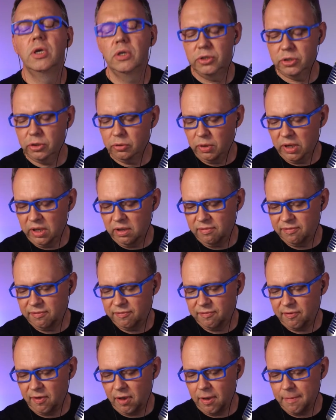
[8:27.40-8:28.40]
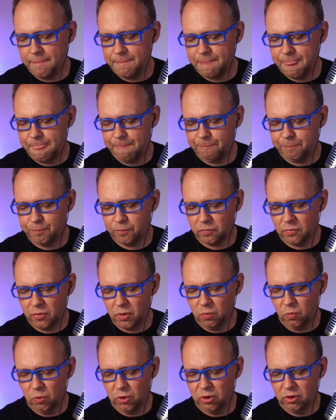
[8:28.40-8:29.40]
So if
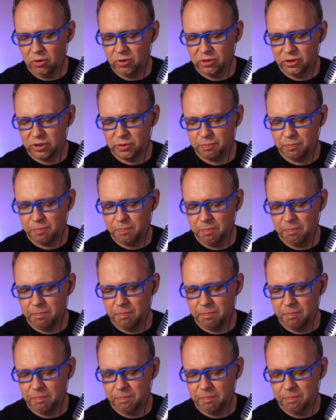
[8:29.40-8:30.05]
we're just